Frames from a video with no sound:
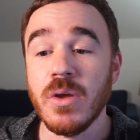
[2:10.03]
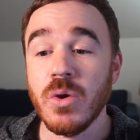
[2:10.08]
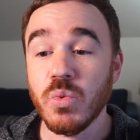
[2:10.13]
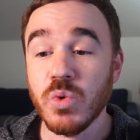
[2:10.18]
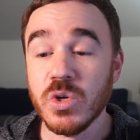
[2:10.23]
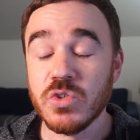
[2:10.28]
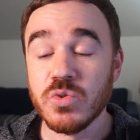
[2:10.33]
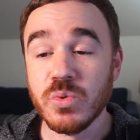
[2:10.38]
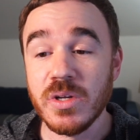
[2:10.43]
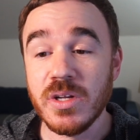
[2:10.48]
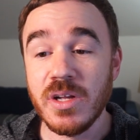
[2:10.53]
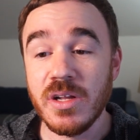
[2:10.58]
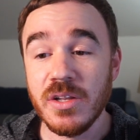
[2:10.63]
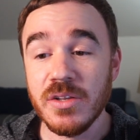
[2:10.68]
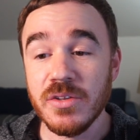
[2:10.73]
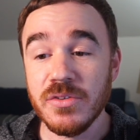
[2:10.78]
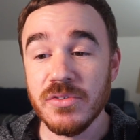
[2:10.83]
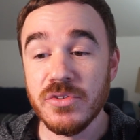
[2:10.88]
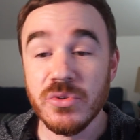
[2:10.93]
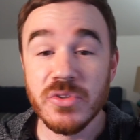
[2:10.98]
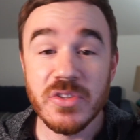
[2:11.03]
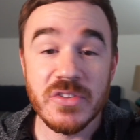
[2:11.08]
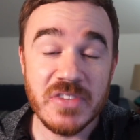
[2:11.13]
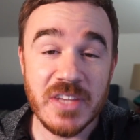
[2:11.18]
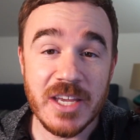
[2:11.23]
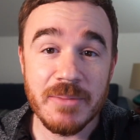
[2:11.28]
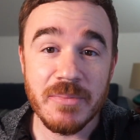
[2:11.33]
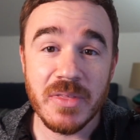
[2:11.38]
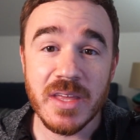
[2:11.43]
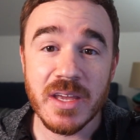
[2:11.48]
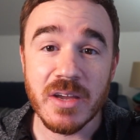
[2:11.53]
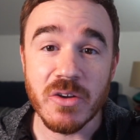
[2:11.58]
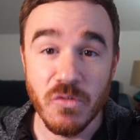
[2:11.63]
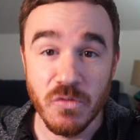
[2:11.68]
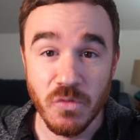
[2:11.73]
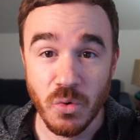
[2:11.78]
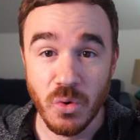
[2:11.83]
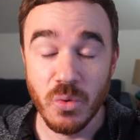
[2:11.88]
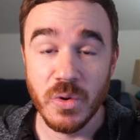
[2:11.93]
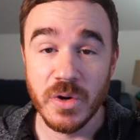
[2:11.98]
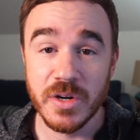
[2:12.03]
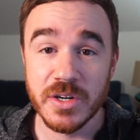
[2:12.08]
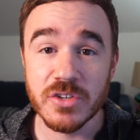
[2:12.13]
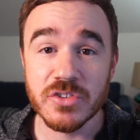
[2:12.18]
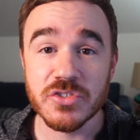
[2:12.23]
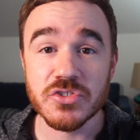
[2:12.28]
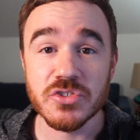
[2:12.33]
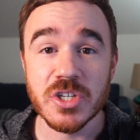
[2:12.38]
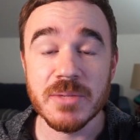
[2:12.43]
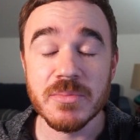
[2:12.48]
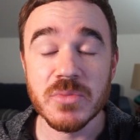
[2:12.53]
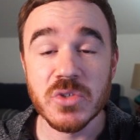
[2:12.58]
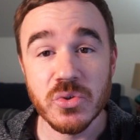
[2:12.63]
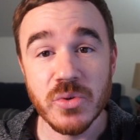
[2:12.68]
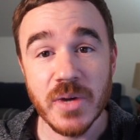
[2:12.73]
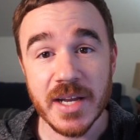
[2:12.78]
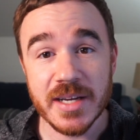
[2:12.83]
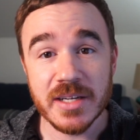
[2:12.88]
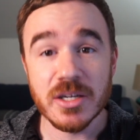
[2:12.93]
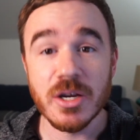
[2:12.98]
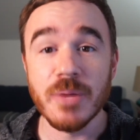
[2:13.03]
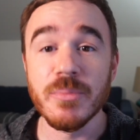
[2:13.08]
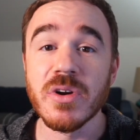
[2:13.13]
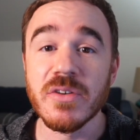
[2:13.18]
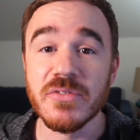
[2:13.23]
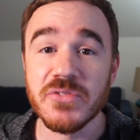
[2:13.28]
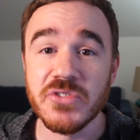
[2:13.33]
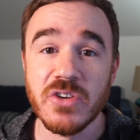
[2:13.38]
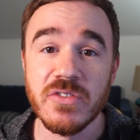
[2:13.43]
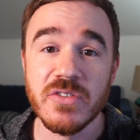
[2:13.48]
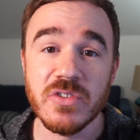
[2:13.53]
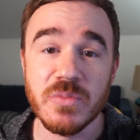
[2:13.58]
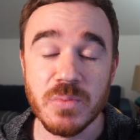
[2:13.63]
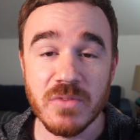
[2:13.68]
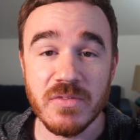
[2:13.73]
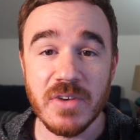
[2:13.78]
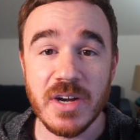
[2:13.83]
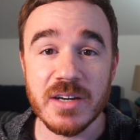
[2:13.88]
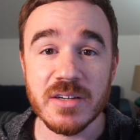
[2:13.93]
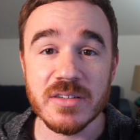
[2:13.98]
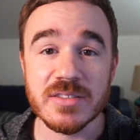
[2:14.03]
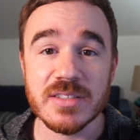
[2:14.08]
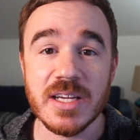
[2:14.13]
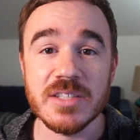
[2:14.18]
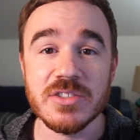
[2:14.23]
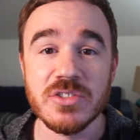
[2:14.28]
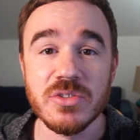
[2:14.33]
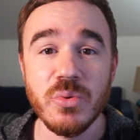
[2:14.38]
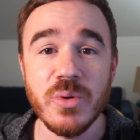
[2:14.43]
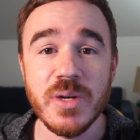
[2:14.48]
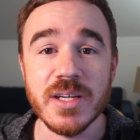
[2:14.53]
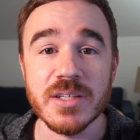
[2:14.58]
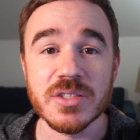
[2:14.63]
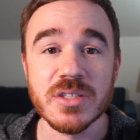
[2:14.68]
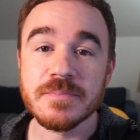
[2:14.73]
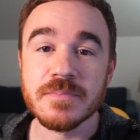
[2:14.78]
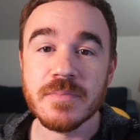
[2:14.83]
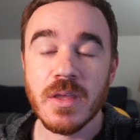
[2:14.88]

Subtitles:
which will do the same thing, forward your stream to any number of service providers that you wish.